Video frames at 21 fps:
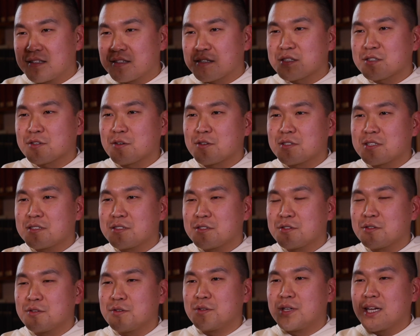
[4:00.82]
the
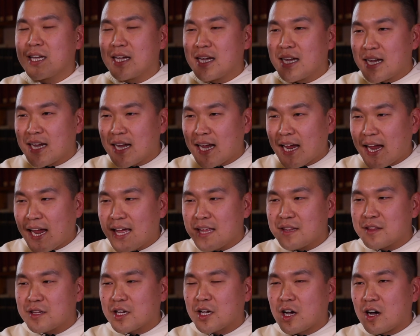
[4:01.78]
certitude
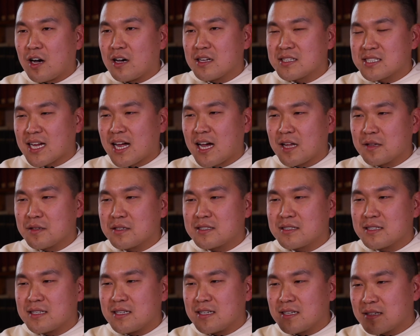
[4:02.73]
and the
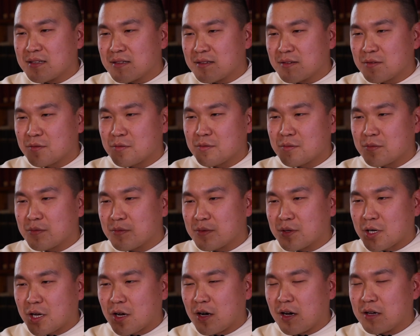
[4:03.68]
causality,
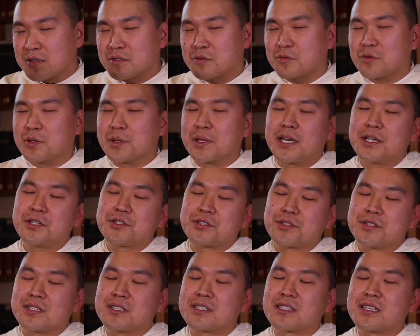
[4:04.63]
the causal
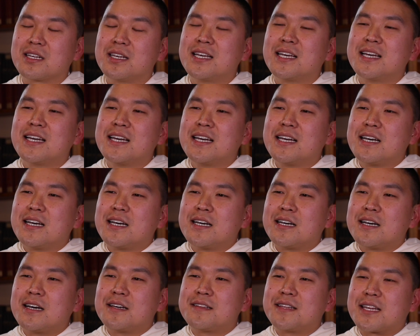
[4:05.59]
relations
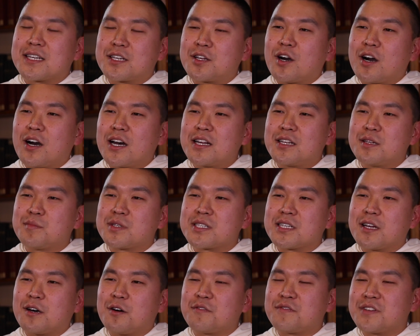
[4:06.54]
that God
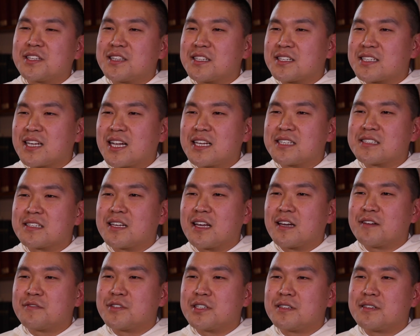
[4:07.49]
himself and the saints in
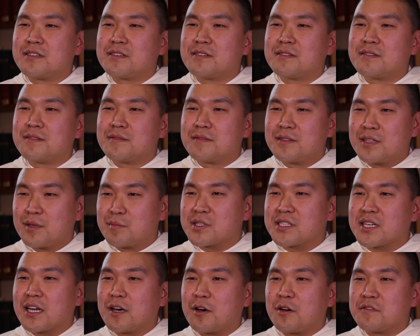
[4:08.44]
heaven
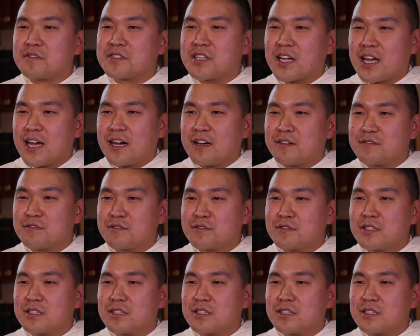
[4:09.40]
themselves have.